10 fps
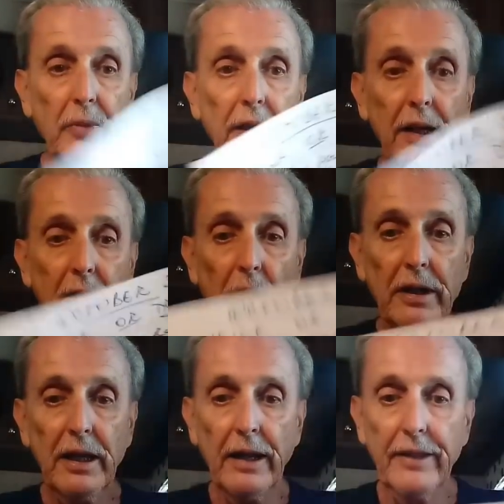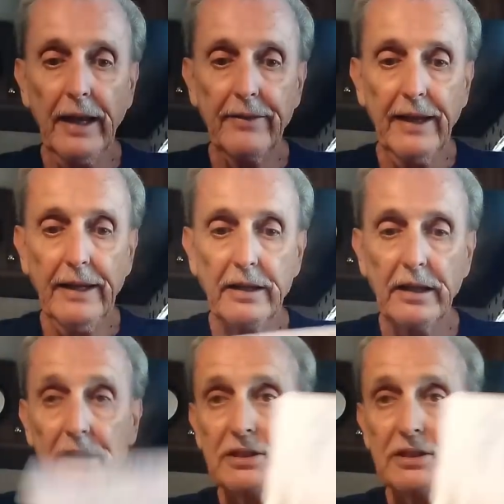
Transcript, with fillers: But anyway, yeah, that that yeah,